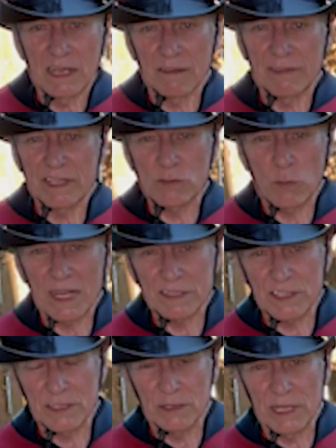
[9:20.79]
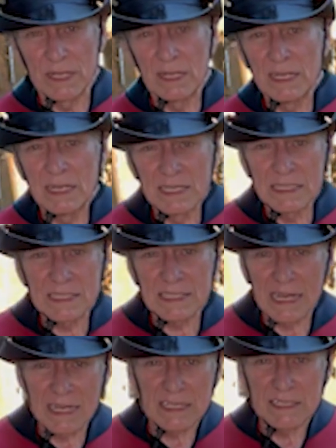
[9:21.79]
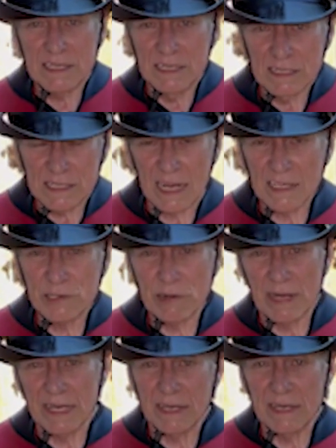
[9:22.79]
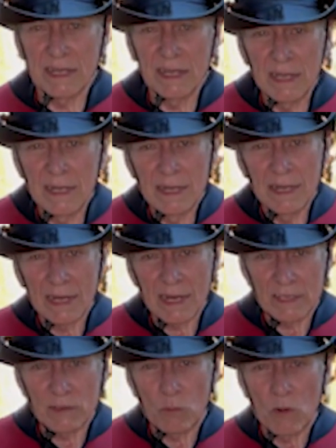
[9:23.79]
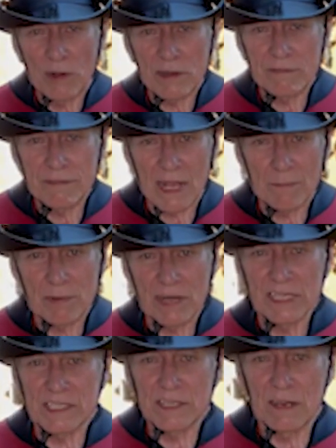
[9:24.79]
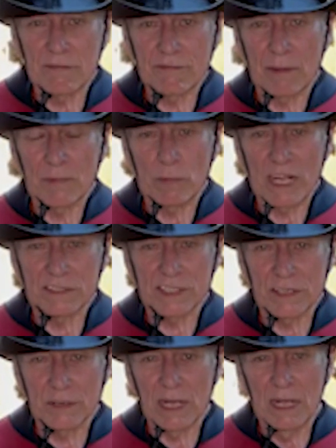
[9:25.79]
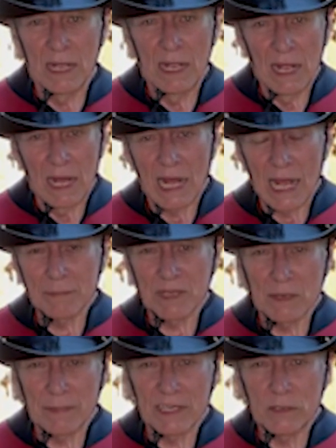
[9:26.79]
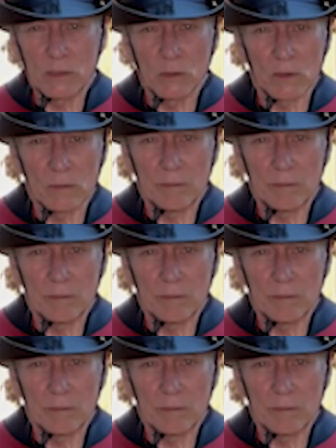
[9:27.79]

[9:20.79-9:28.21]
of this wetsuit stays saturated and the water evaporates from the wetsuit, I'm gonna be cool.